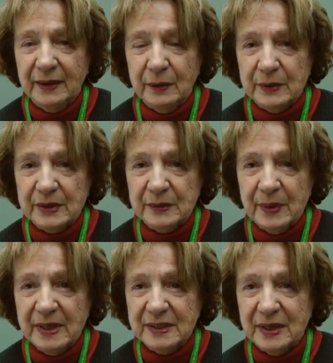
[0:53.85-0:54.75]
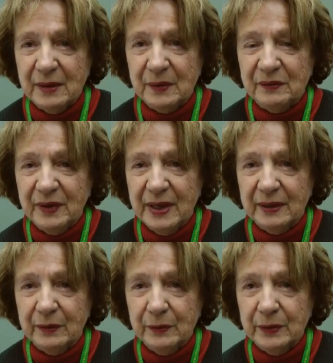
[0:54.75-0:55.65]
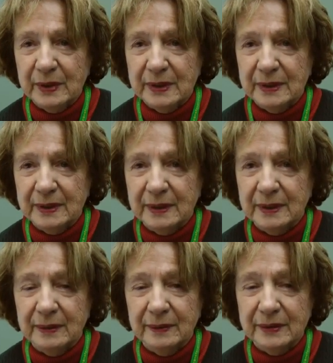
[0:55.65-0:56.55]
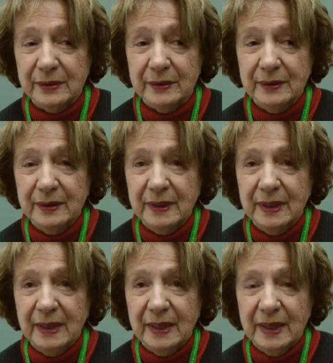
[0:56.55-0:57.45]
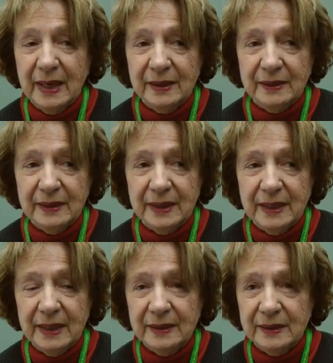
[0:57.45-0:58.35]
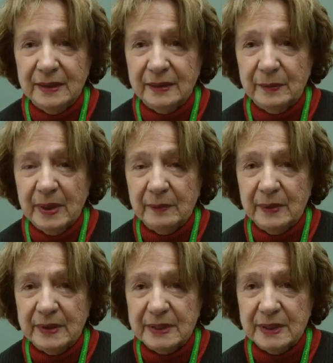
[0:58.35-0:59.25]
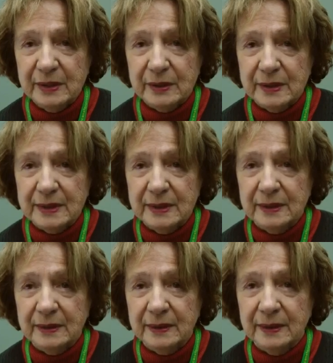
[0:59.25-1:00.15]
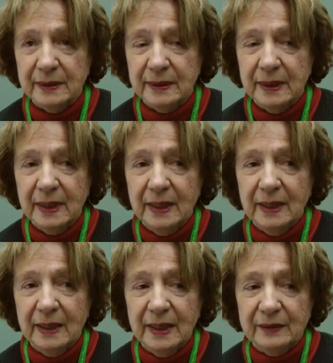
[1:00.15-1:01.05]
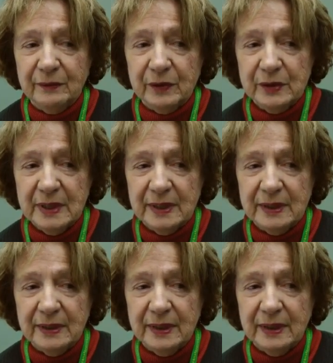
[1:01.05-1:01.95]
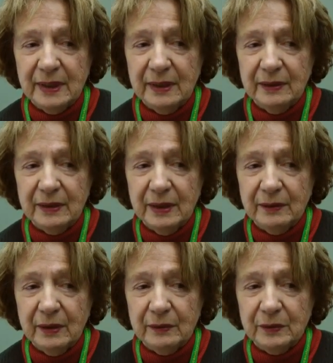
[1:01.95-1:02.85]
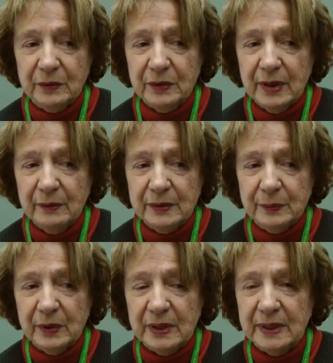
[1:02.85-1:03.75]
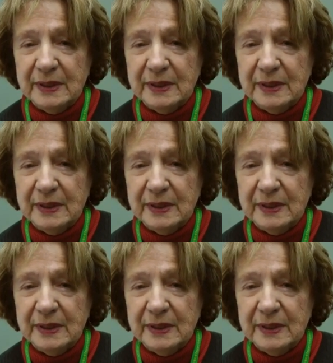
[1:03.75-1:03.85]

There was a space, and I went flying through it. So, and landed at the bottom of the stairs. At first, I didn't think anything. I thought, that was pretty